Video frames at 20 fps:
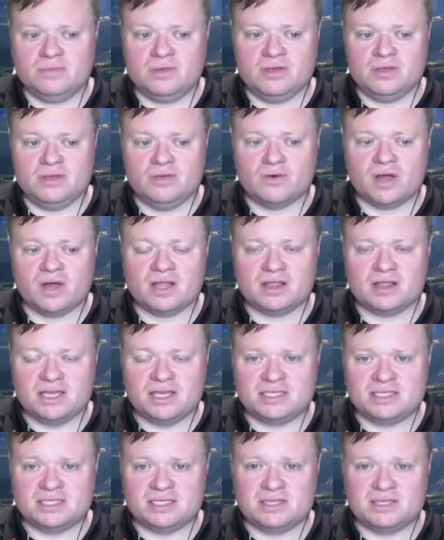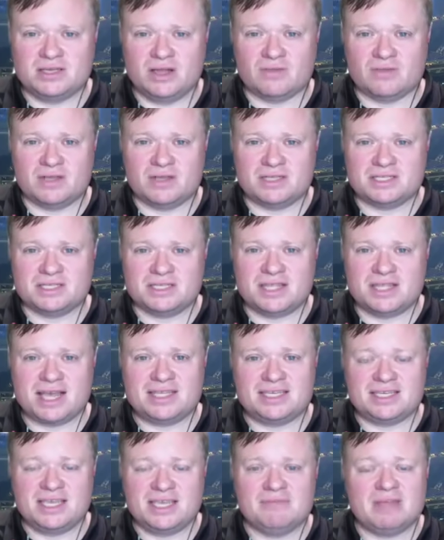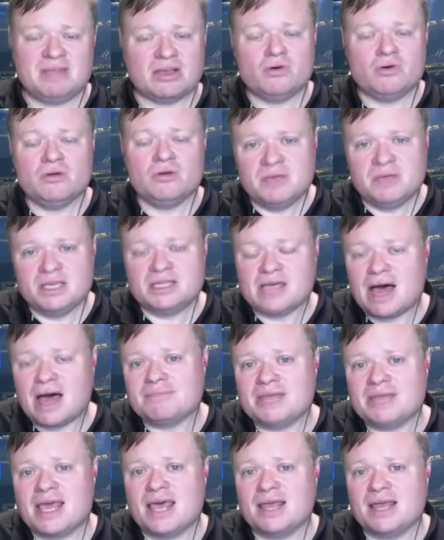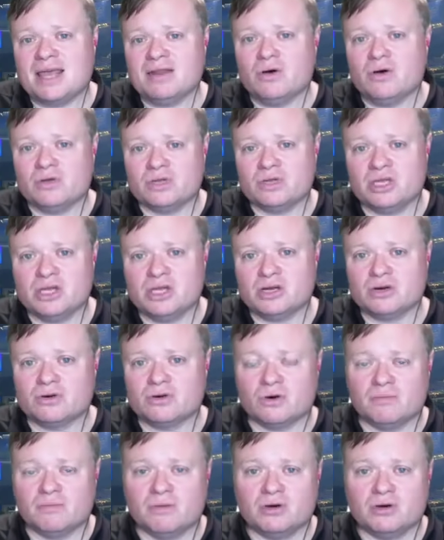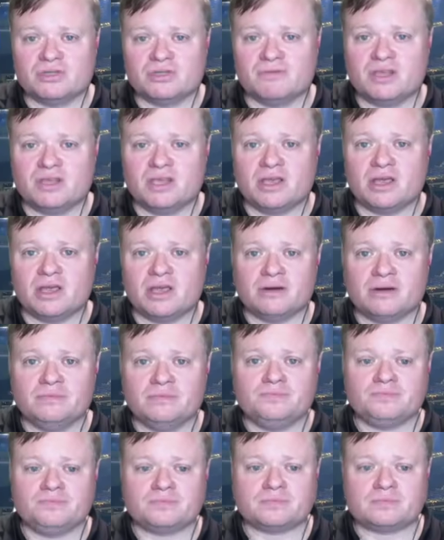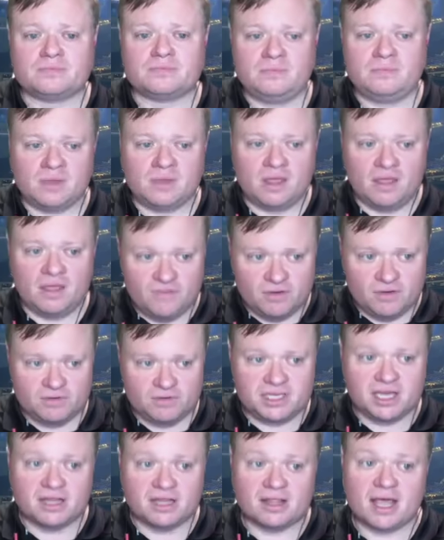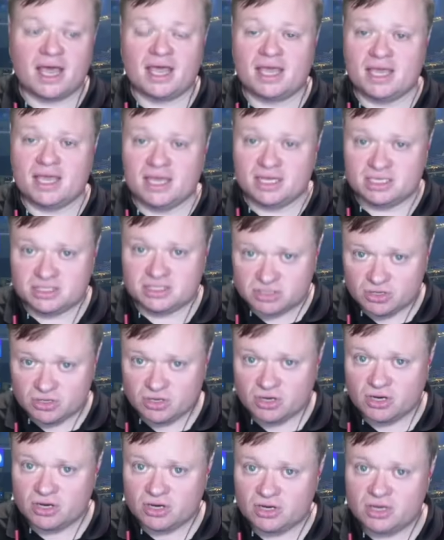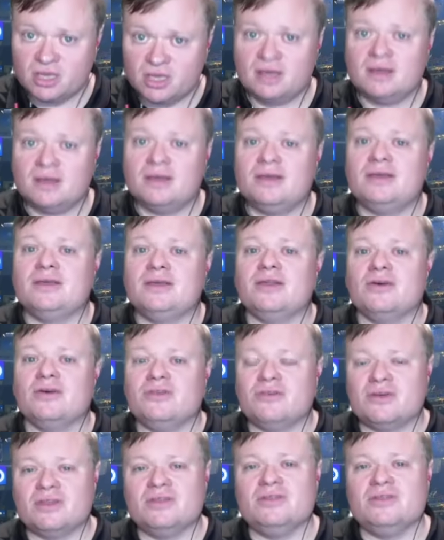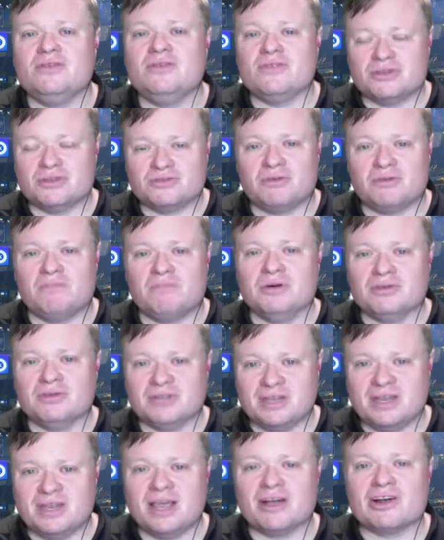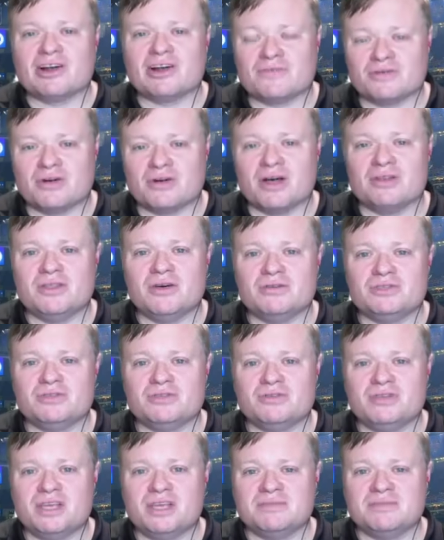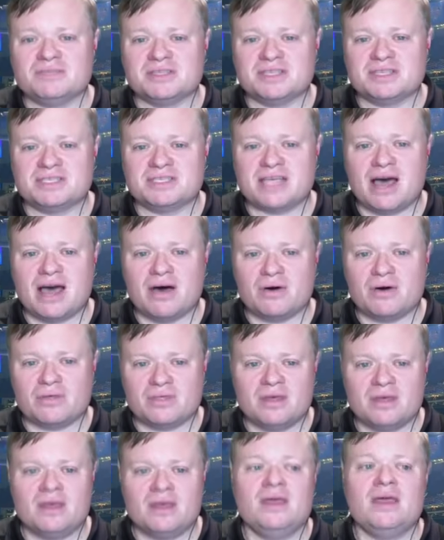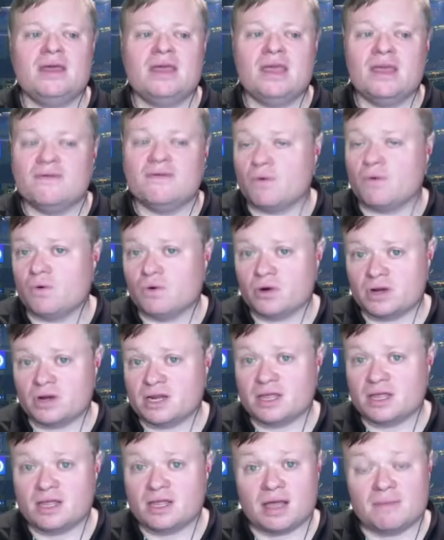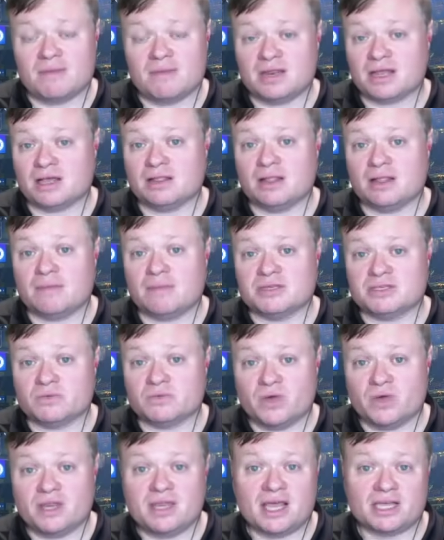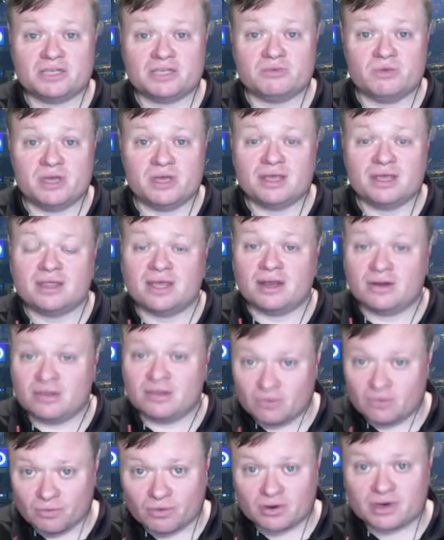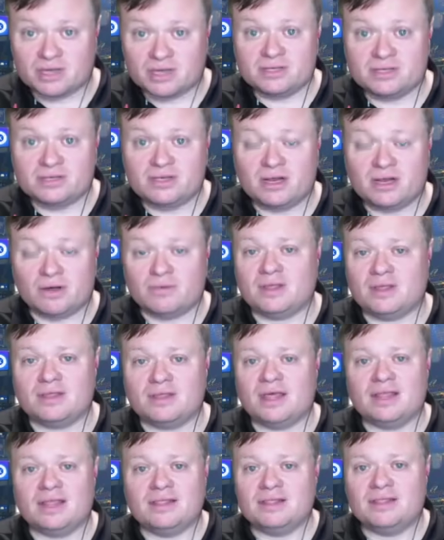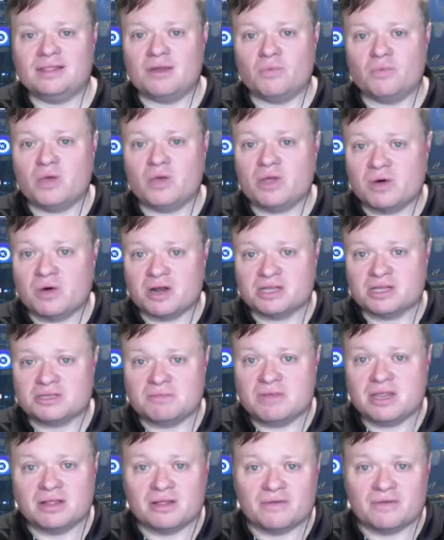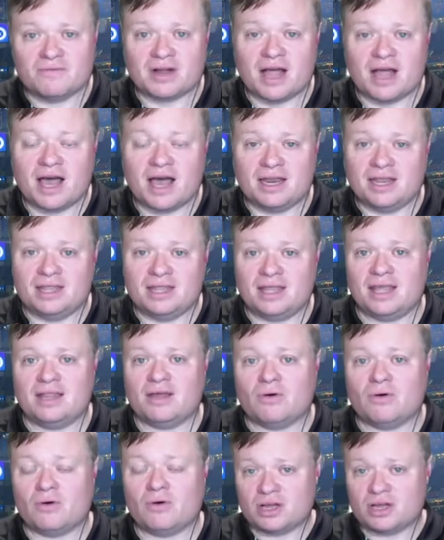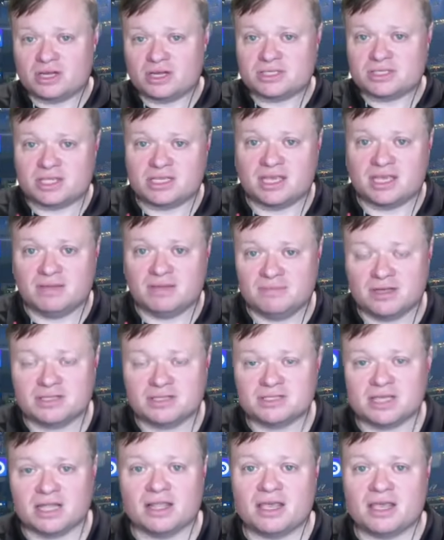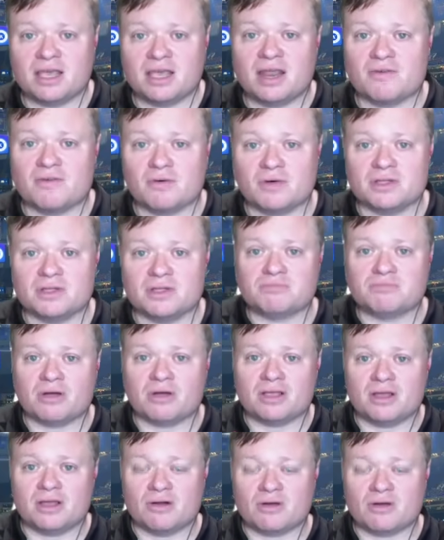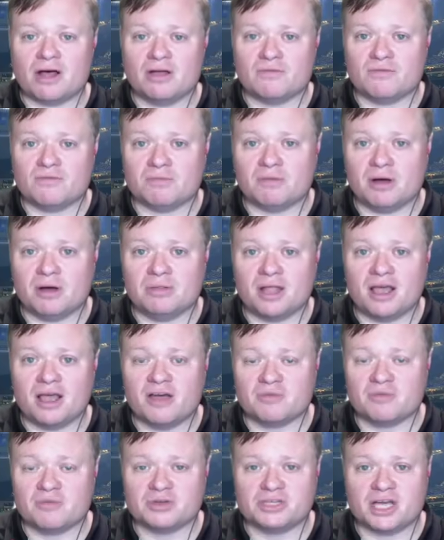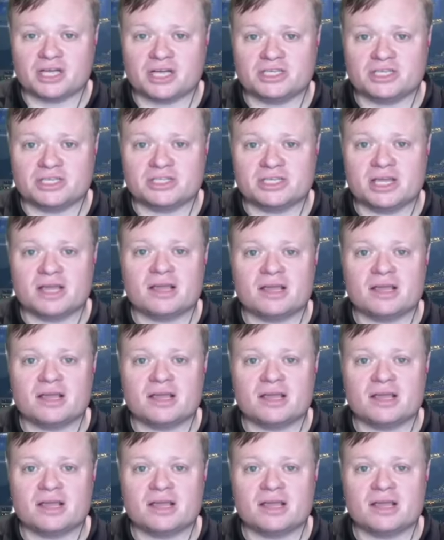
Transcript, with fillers: you're at least you know this is that's a team that could be top ten all year or most of the year. If UCLA is good, you know you can you can sort of build a narrative around those two teams in the South if Oregon can come into Columbus and win next week, then Oregon, you know, that then then week one is immediately forgotten, and then Oregon is the team that suddenly in everyone's you know college football playoff projections.